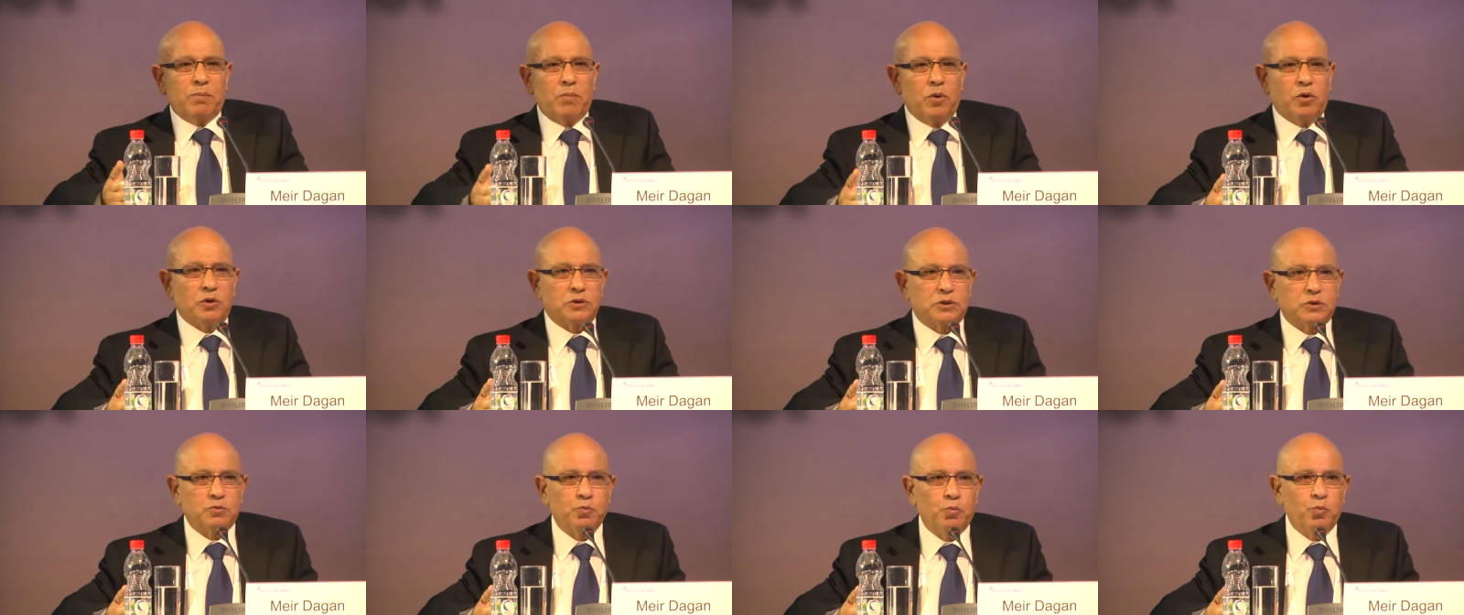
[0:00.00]

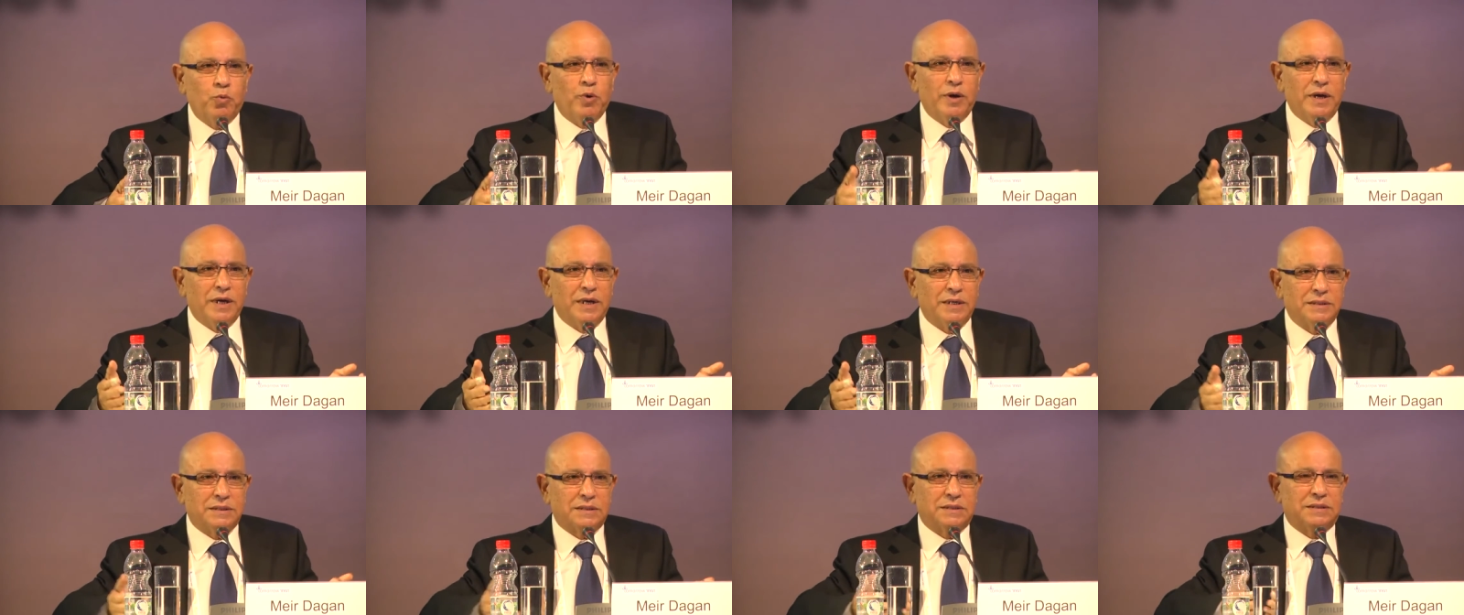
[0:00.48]
most
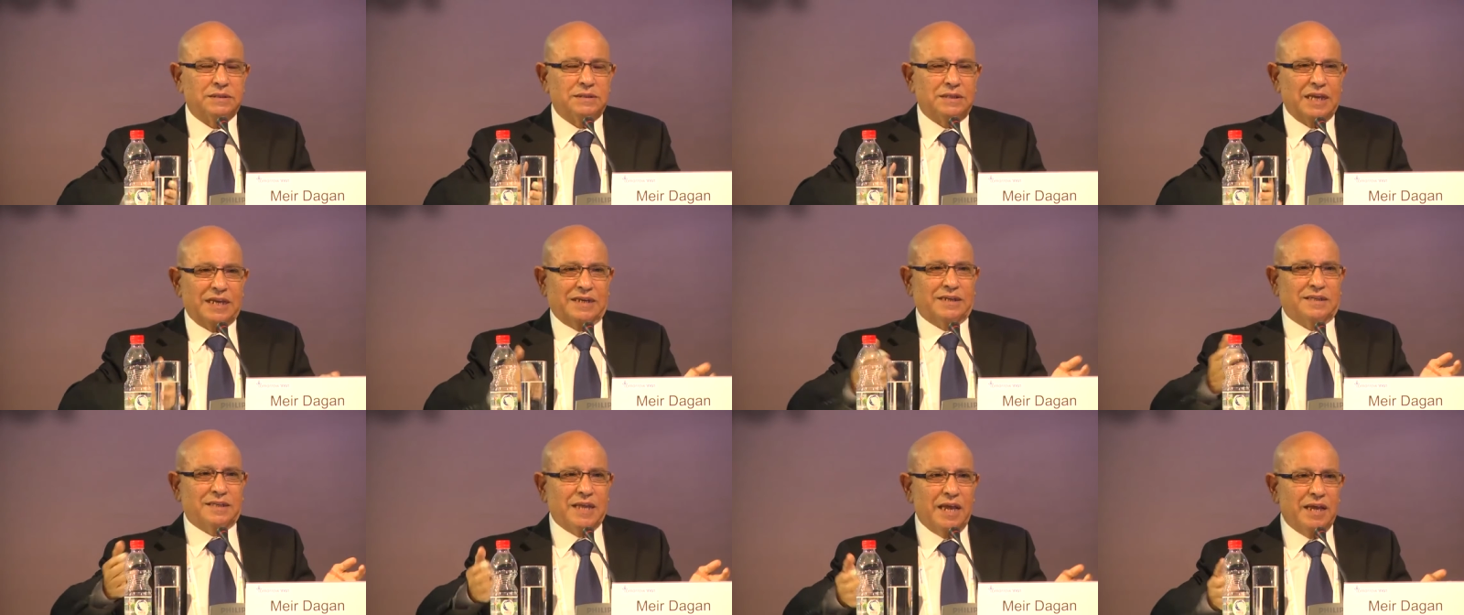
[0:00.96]
worst
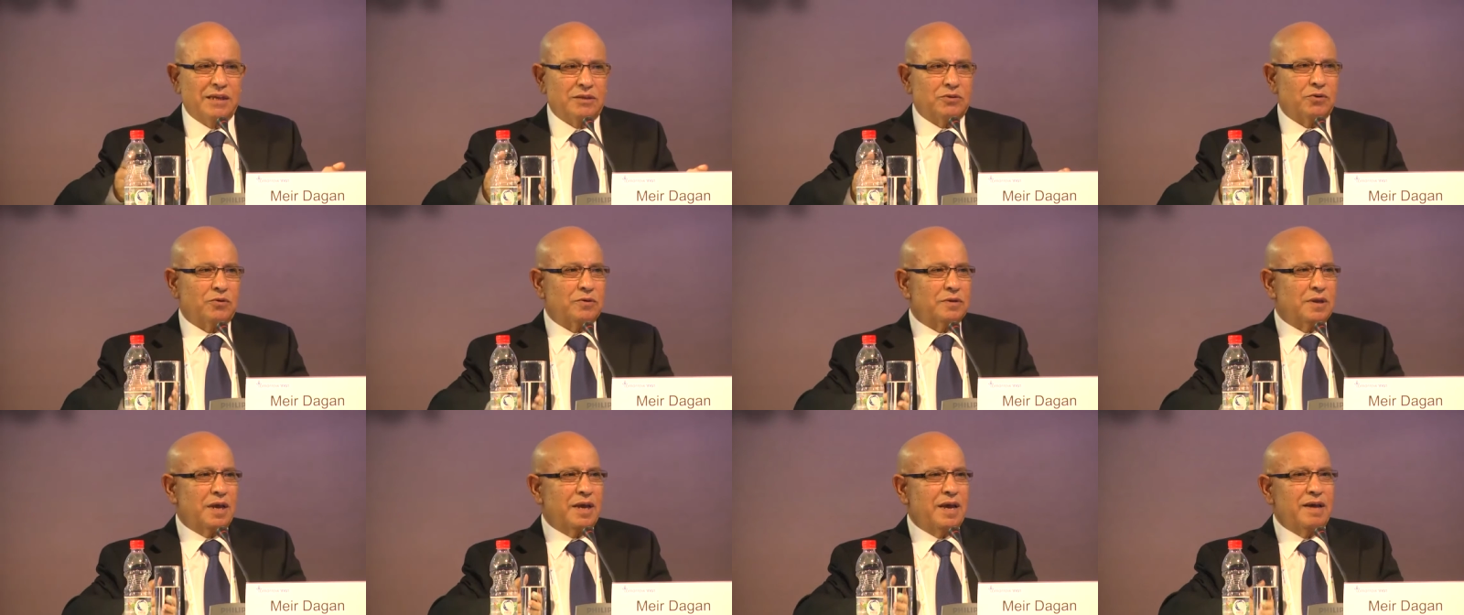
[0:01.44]

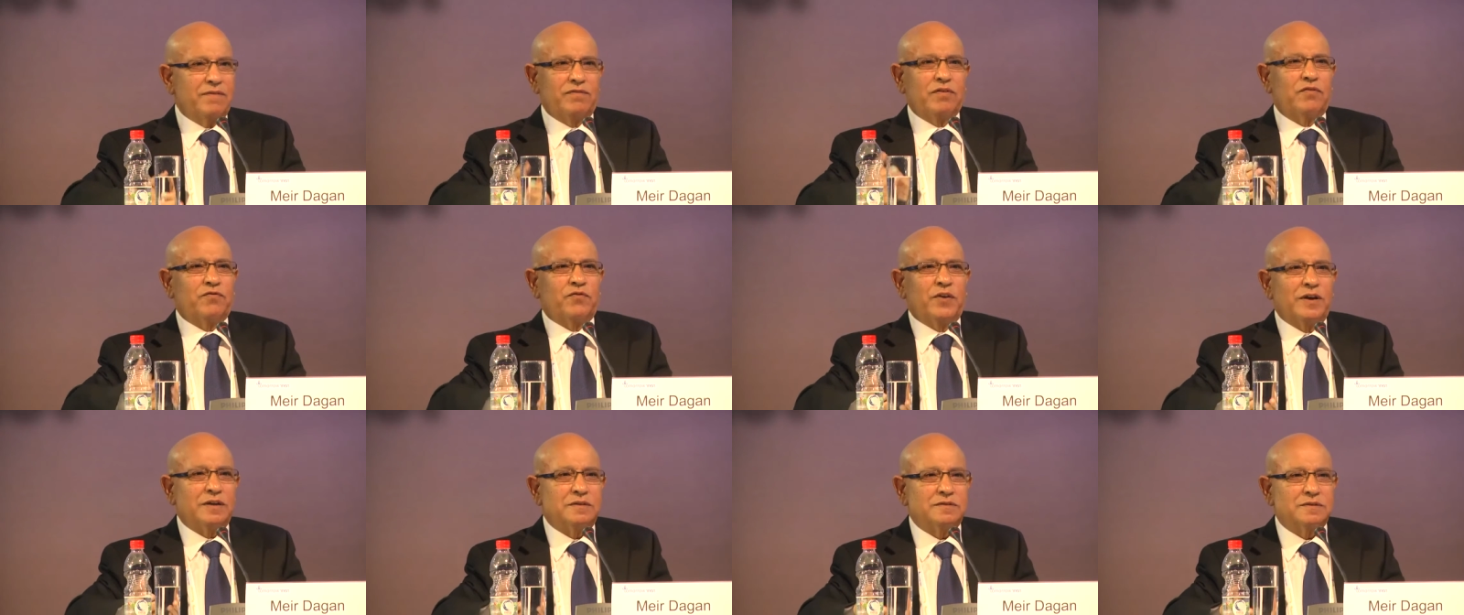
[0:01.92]
dictator they ever
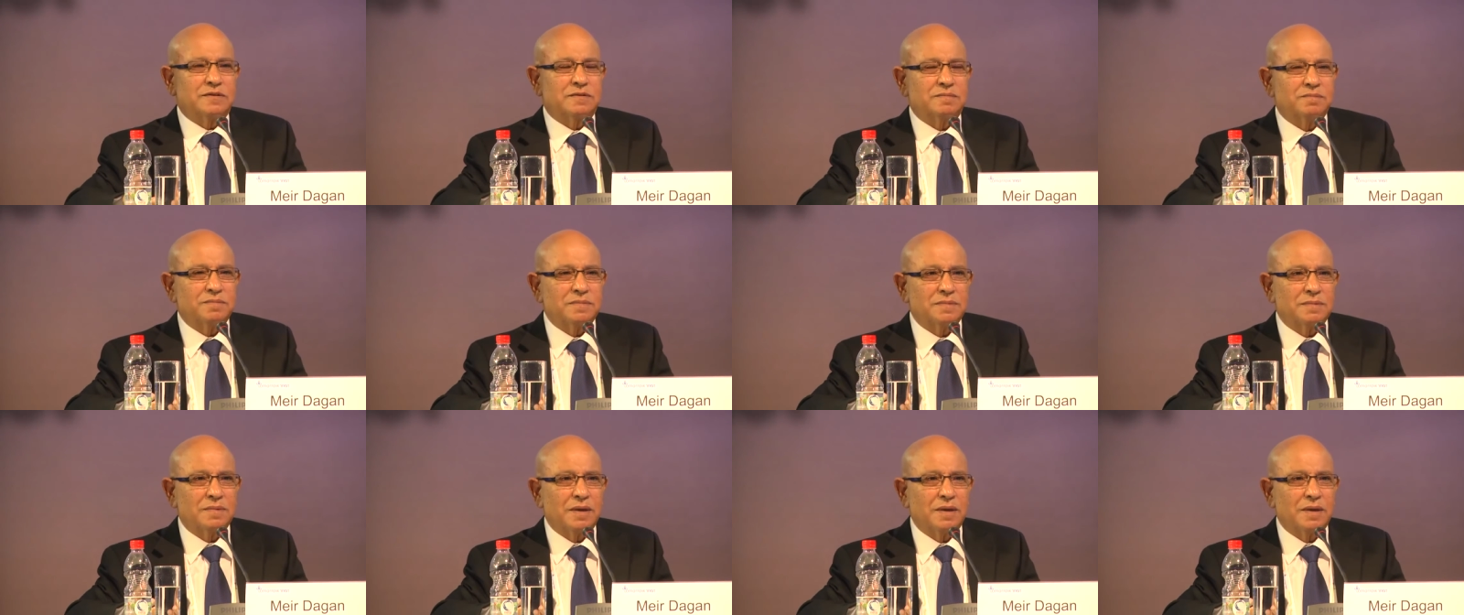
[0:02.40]
faced.